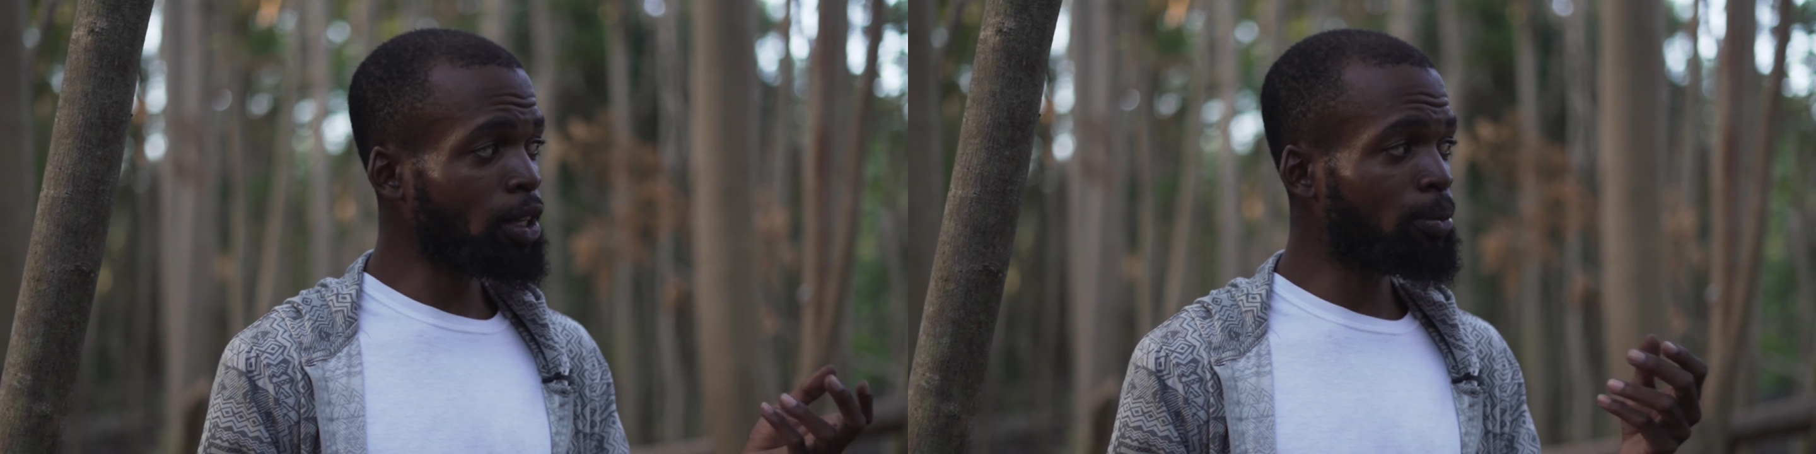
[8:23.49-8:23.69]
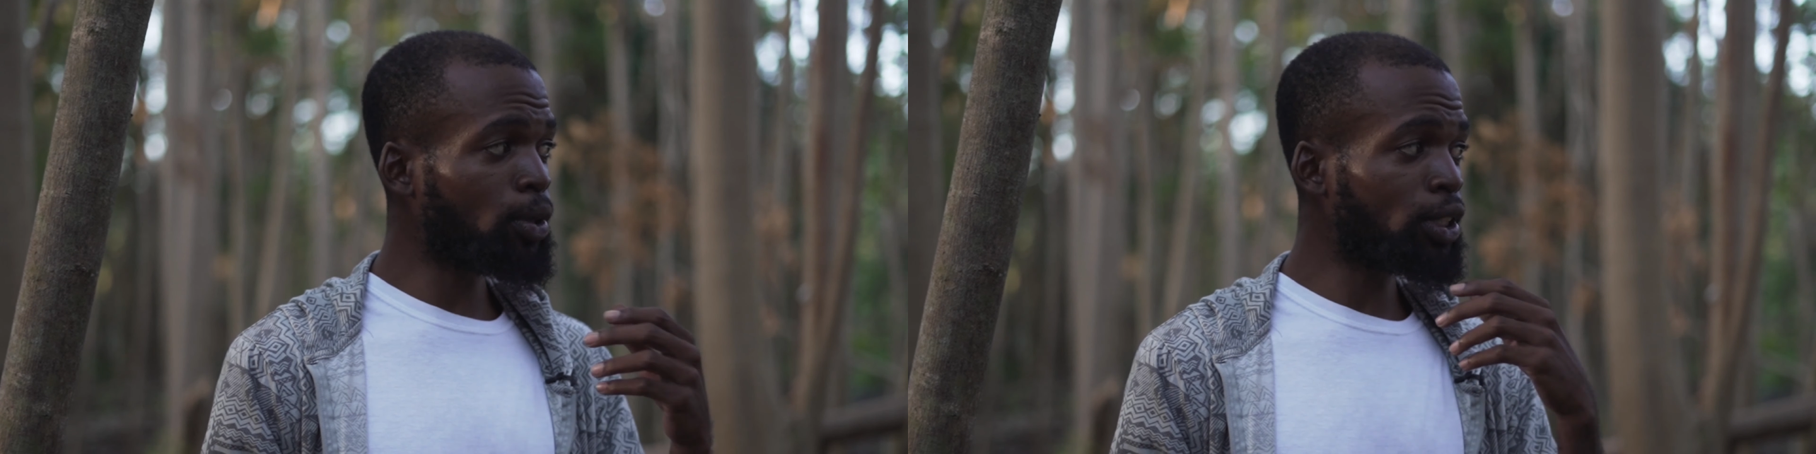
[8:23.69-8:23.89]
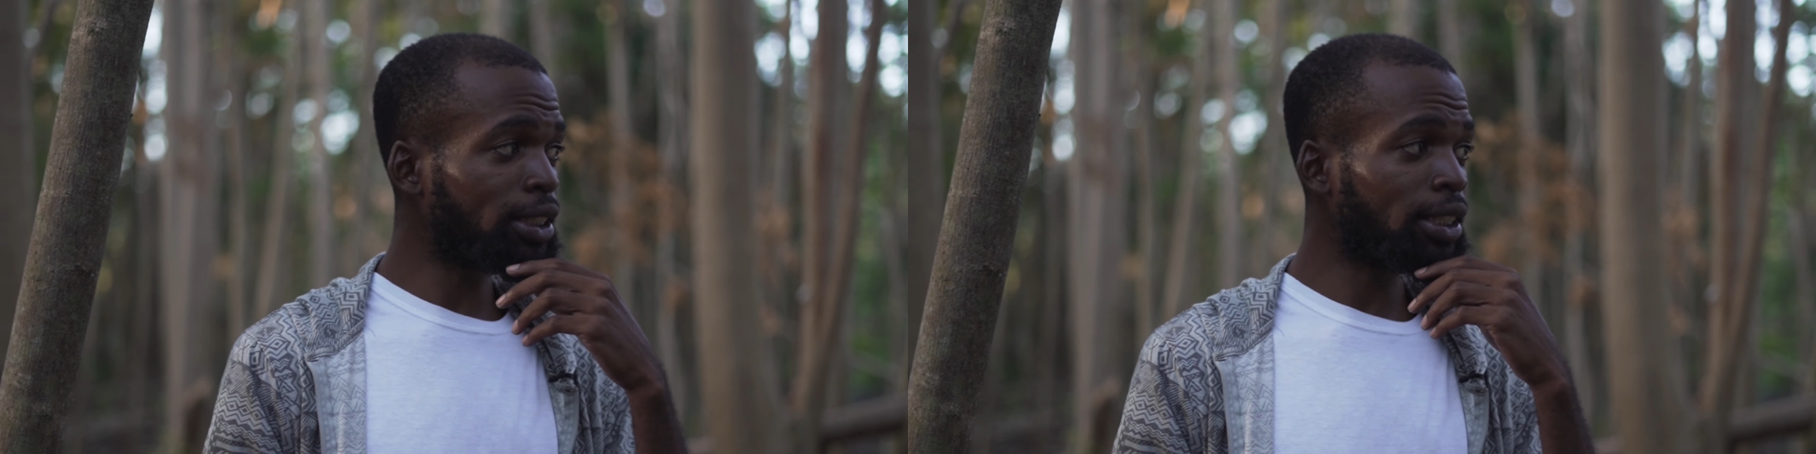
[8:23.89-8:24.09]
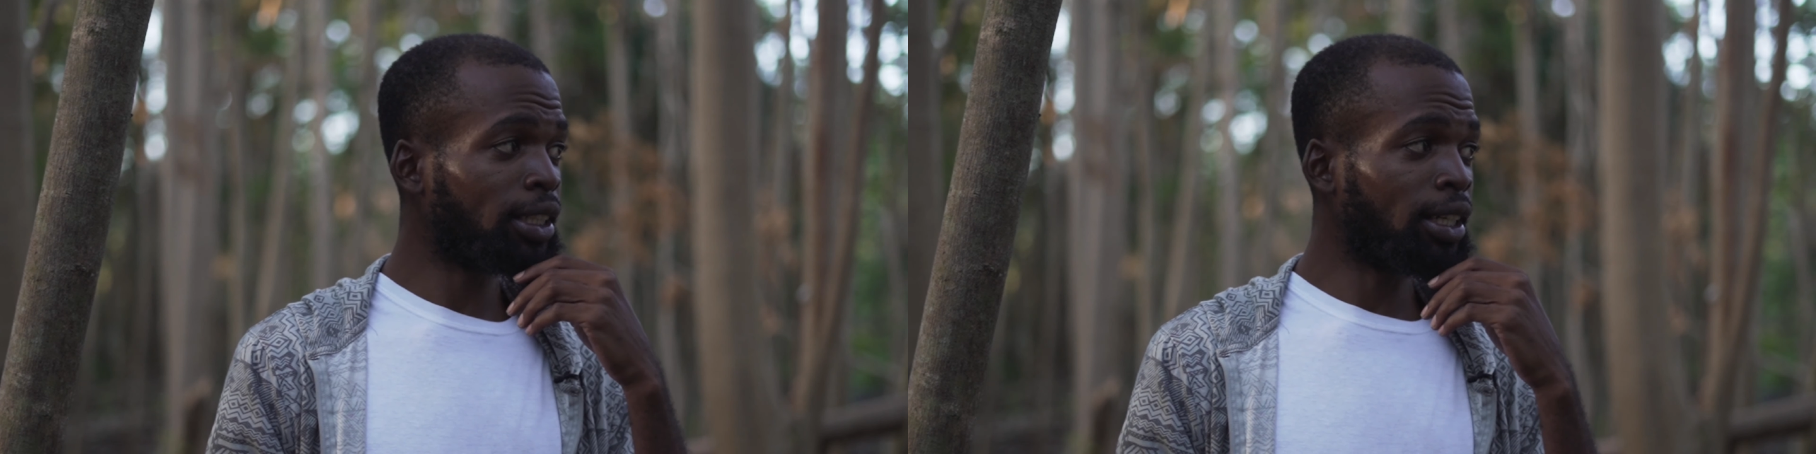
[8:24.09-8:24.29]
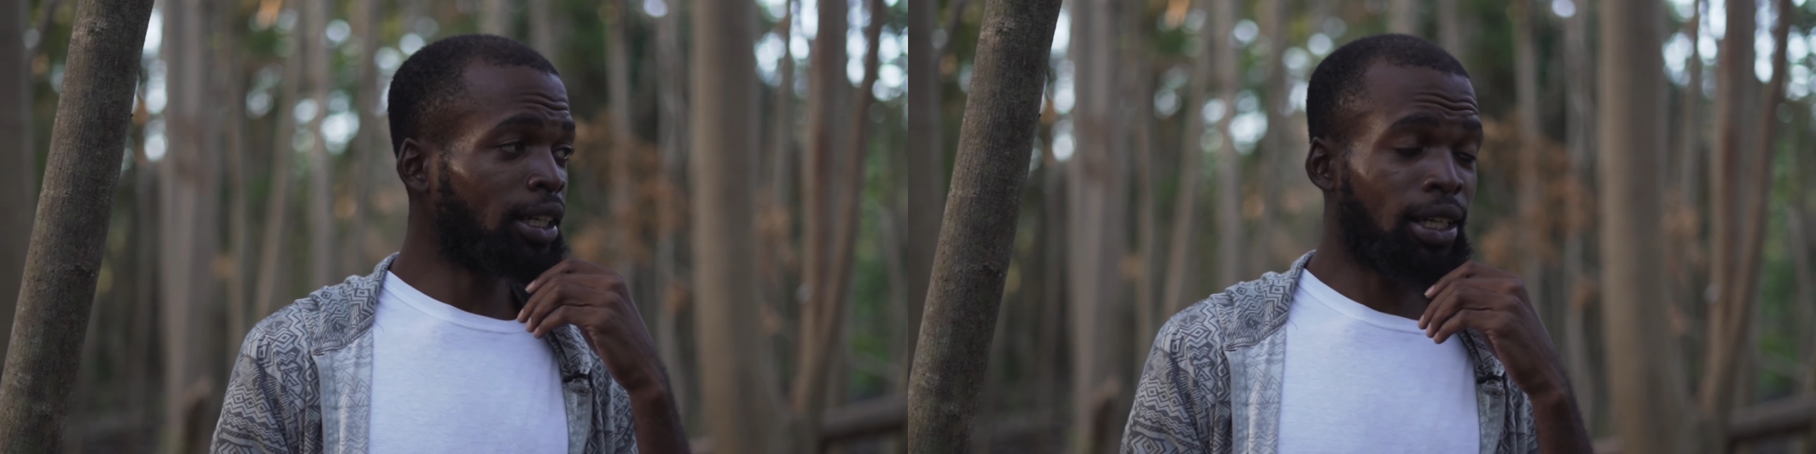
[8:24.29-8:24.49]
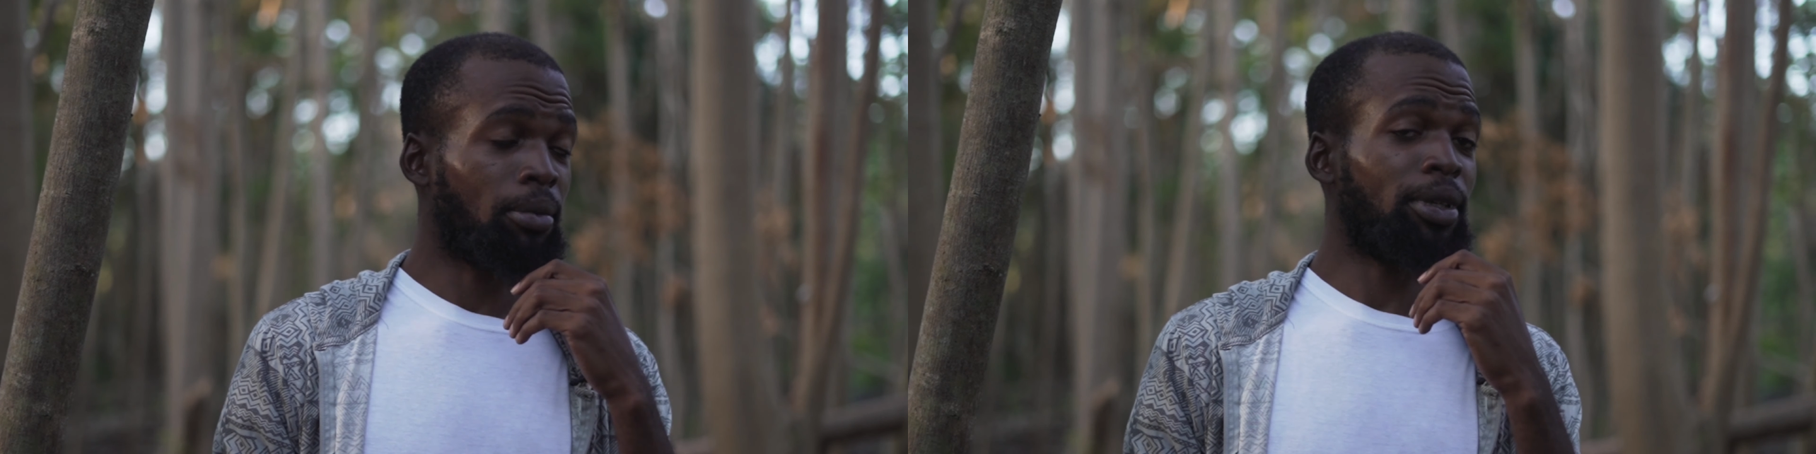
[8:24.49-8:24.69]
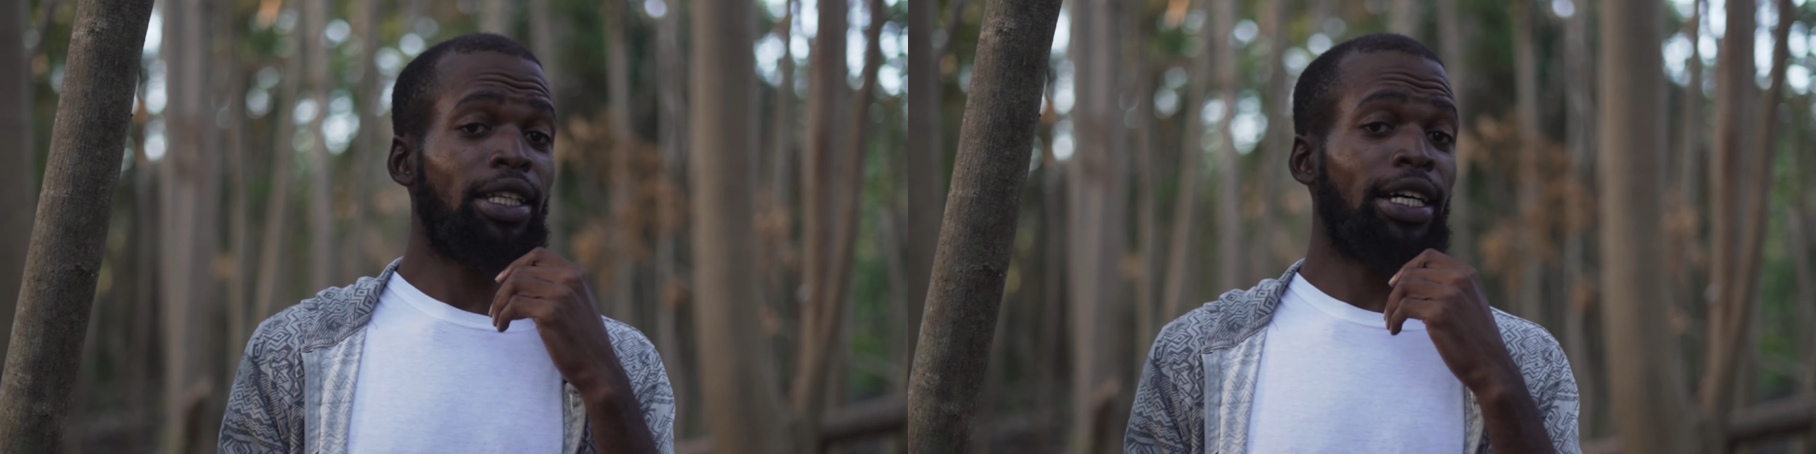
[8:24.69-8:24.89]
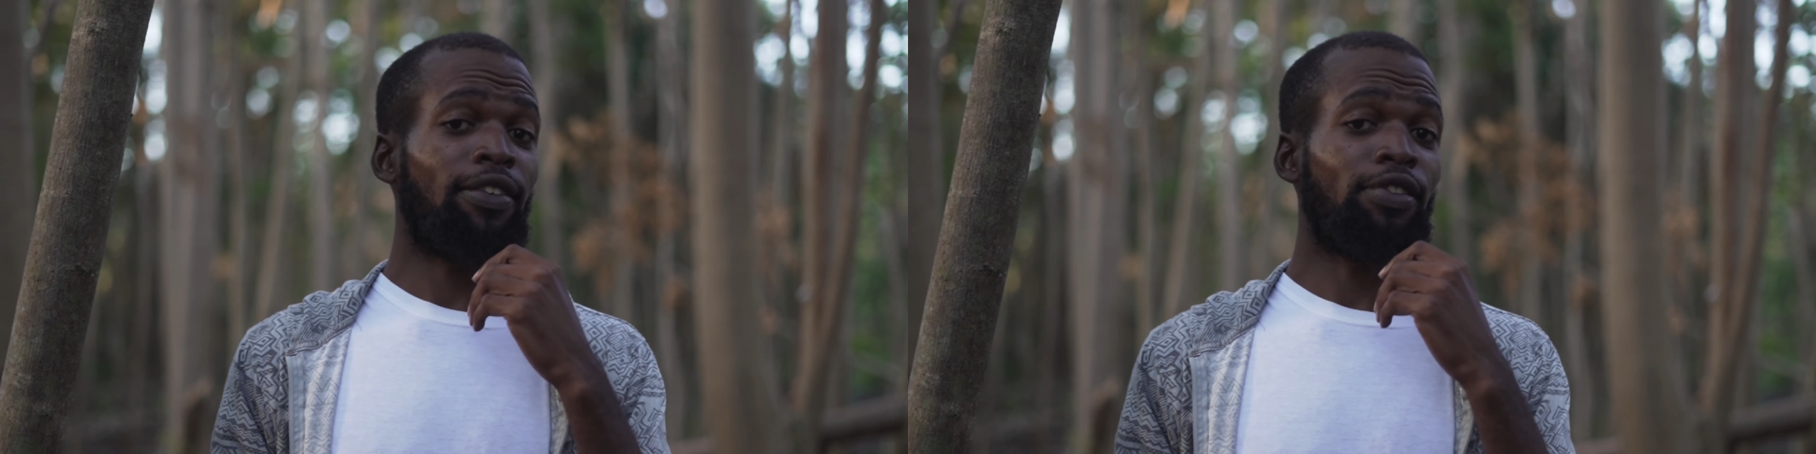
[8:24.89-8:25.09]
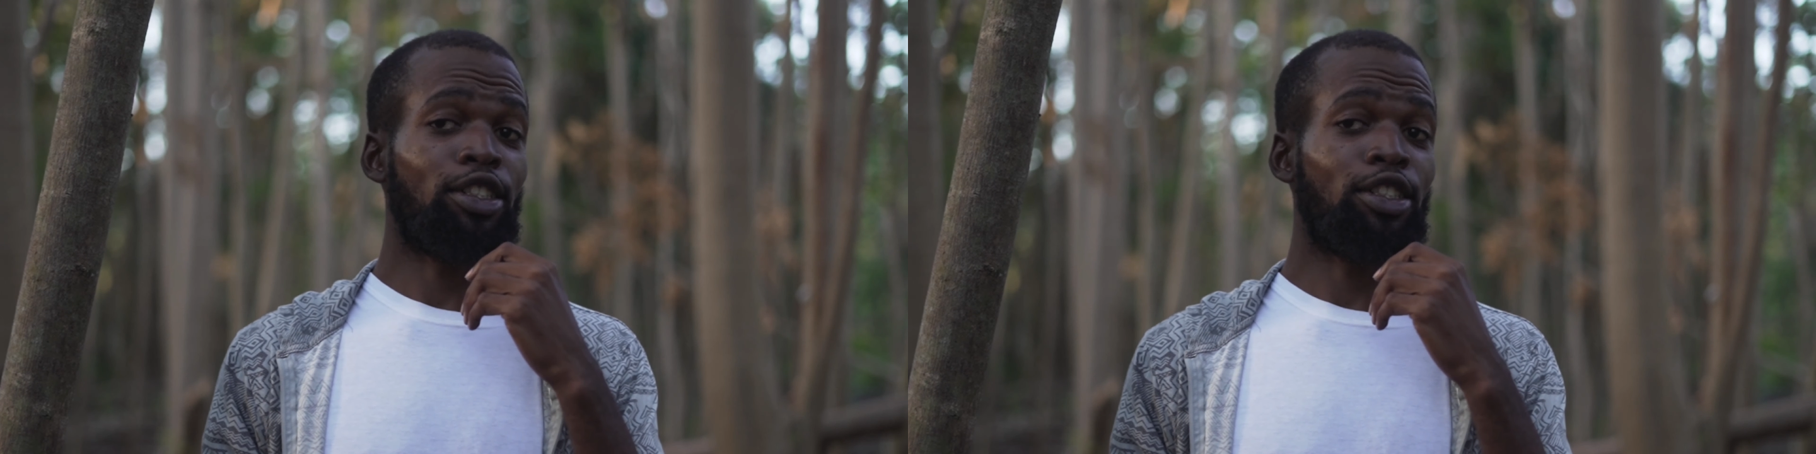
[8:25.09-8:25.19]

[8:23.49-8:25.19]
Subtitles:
But I did have